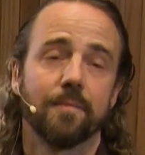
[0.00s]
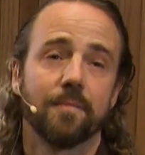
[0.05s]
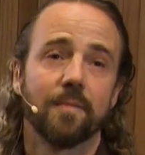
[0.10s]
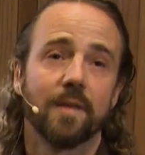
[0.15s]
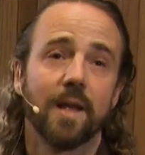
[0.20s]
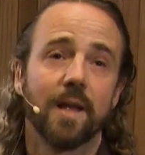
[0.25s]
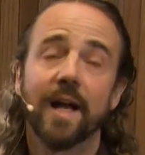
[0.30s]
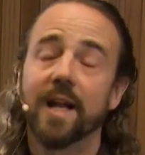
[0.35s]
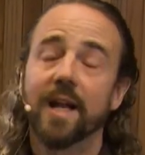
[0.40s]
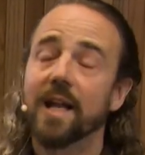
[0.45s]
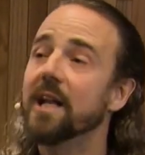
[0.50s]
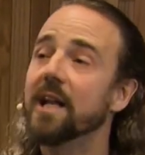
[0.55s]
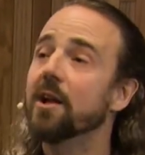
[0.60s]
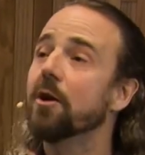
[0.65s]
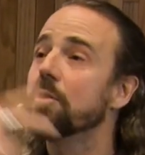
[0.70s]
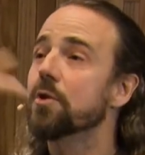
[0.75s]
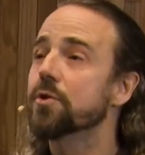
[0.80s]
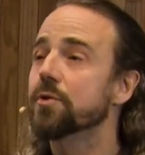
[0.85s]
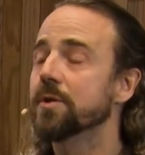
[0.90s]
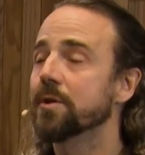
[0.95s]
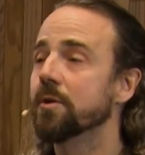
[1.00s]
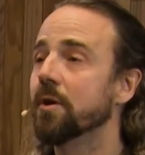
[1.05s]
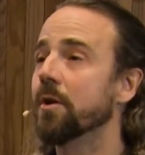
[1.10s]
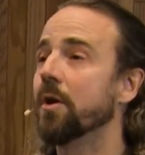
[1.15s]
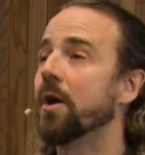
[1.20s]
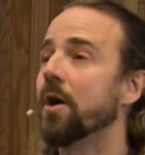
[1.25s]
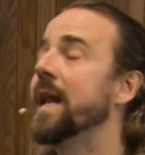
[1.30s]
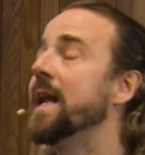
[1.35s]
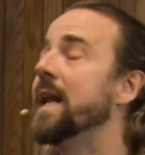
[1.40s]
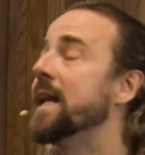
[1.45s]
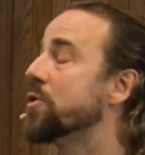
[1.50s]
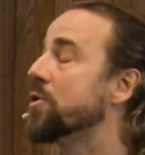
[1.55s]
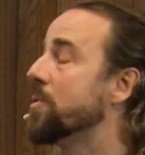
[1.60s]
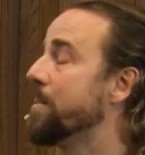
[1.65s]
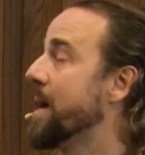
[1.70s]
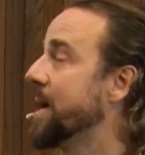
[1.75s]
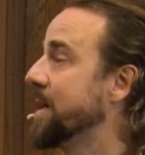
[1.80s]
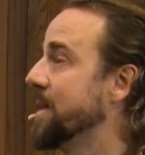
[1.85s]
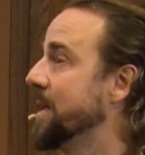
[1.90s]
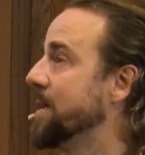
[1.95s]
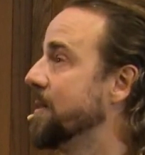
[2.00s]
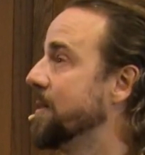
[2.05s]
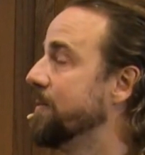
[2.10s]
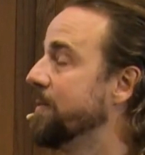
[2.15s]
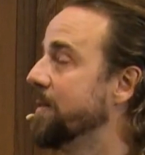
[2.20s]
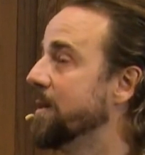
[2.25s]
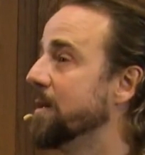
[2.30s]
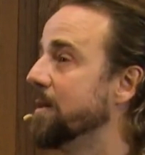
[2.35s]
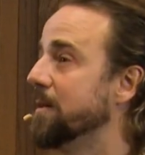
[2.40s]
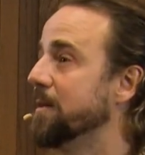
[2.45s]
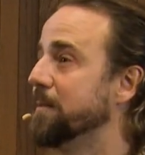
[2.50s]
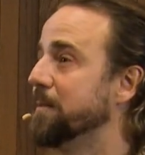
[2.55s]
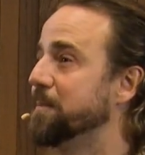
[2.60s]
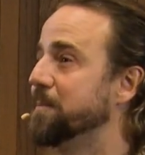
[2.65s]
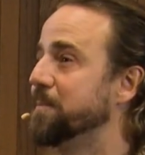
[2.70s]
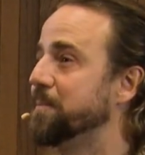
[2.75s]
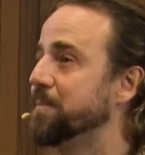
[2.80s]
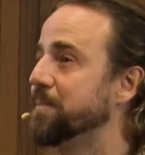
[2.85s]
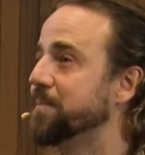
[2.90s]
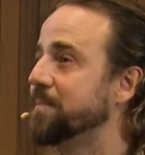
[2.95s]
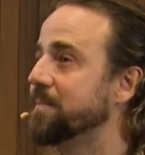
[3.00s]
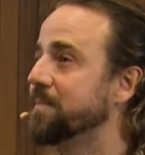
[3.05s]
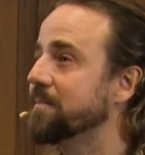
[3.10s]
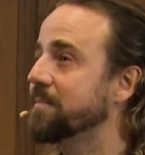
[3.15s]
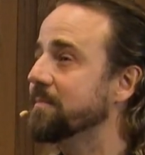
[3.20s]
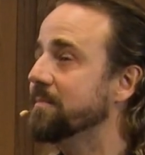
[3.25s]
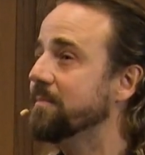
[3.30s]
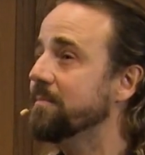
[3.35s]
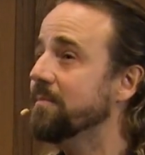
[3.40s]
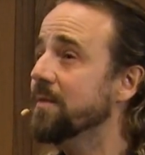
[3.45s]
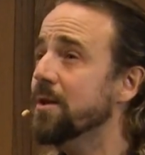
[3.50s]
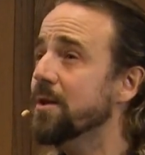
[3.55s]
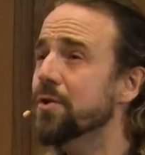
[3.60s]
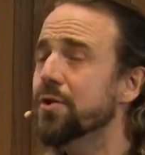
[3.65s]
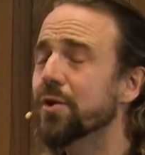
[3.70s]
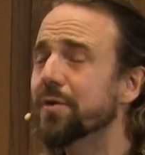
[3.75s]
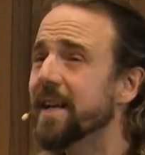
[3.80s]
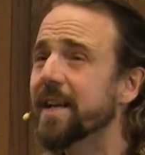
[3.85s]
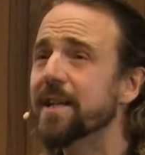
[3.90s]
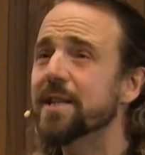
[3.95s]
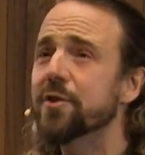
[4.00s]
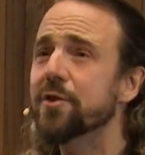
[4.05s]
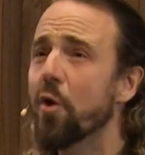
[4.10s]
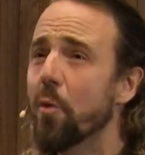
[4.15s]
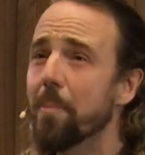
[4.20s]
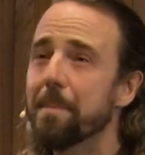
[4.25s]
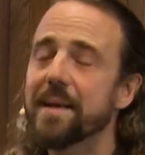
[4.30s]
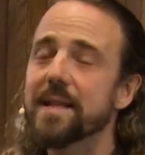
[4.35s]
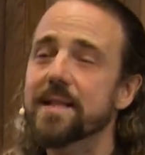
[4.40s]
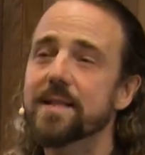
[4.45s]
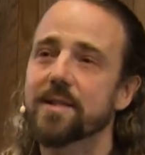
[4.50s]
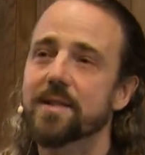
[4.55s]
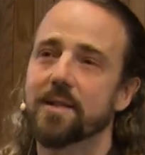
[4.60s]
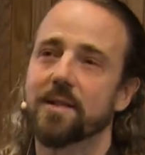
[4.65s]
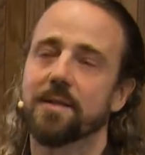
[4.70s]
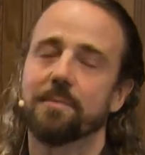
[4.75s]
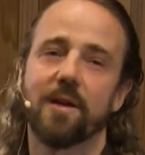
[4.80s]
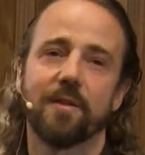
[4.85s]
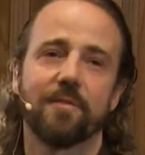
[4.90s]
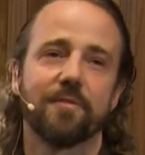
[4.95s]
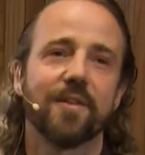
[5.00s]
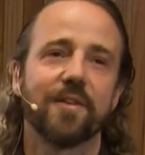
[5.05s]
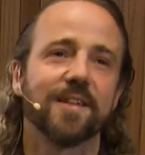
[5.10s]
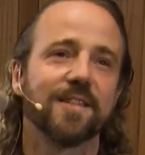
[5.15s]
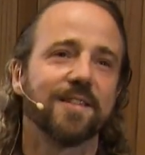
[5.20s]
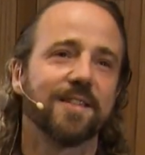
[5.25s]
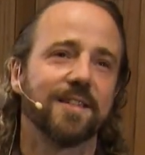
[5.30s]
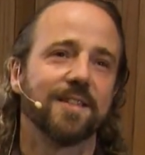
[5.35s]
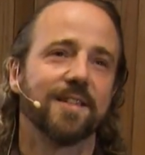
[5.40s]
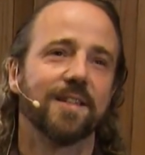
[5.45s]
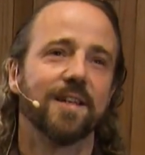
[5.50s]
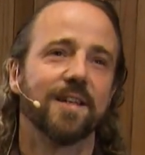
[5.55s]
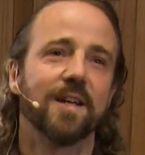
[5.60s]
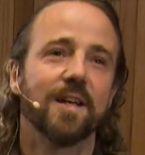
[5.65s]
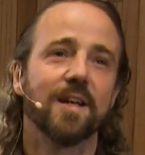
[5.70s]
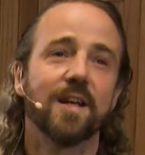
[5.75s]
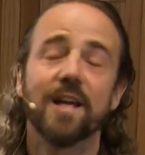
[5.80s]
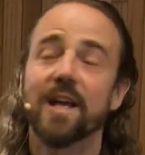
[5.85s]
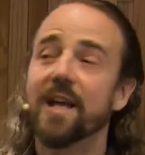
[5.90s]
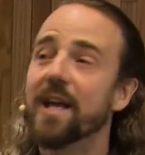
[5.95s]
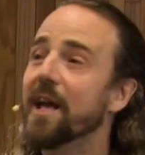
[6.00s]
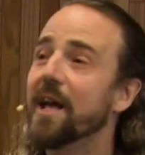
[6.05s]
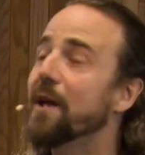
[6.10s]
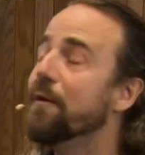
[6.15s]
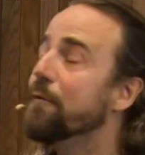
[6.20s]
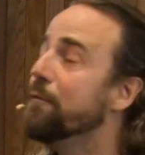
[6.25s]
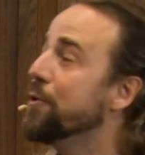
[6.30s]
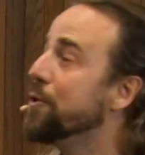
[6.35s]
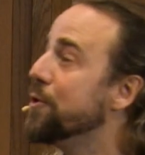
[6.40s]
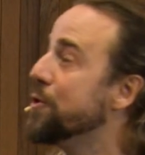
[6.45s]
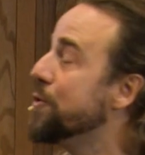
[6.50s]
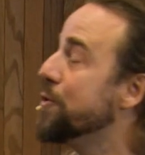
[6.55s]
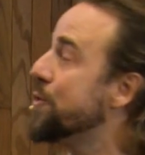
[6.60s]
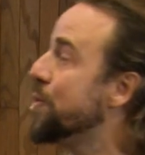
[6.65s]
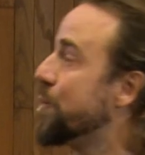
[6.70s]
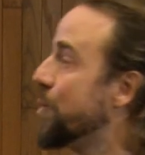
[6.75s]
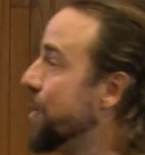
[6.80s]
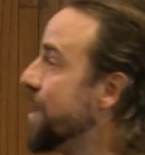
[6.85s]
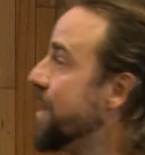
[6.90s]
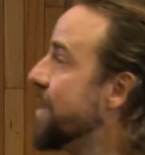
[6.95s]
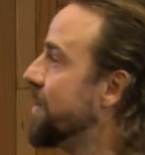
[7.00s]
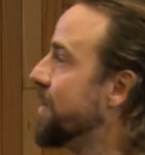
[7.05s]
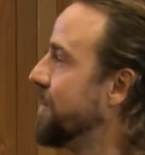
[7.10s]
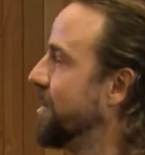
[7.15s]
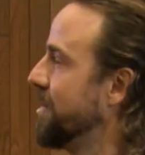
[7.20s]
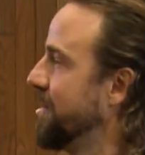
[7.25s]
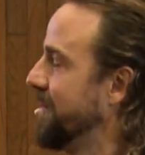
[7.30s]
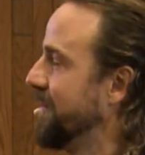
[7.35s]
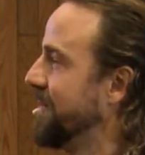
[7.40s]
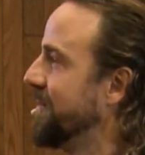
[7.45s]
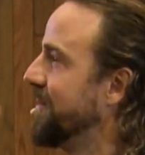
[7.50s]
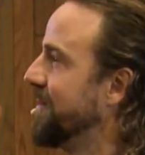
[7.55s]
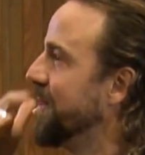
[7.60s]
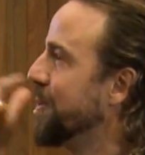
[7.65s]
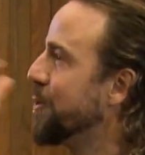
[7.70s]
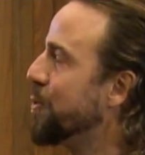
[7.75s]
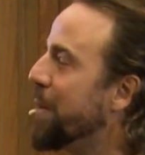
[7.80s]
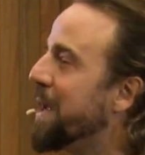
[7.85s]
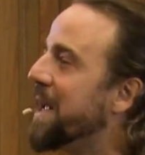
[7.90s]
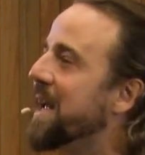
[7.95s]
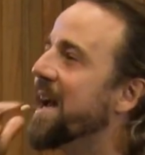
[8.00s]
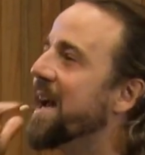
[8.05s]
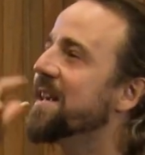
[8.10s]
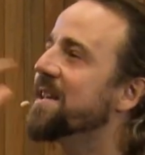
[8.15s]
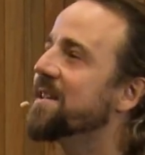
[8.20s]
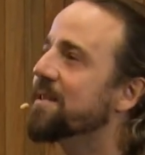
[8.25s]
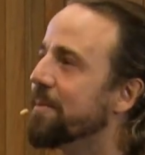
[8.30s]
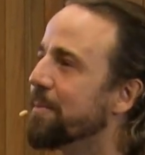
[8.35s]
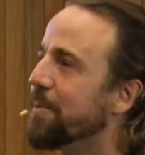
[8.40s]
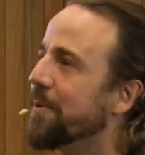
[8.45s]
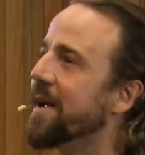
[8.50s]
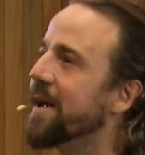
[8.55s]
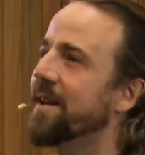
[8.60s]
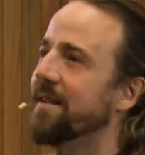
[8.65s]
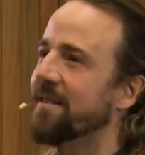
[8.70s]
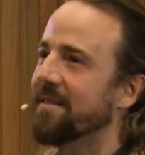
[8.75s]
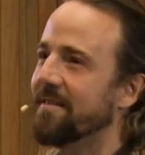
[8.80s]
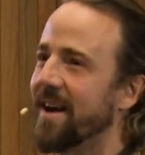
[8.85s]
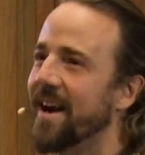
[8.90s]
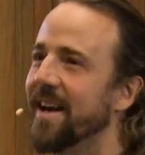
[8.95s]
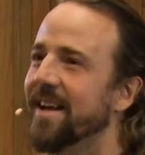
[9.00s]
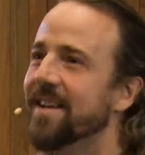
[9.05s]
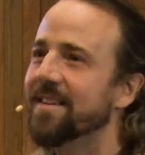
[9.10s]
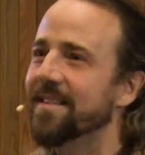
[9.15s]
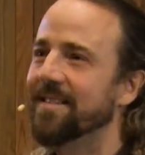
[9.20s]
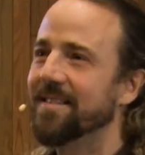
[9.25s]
and in also in your electromagnetic field. So there is no mystery, my friends. If we use rhythm to engage the brain, right?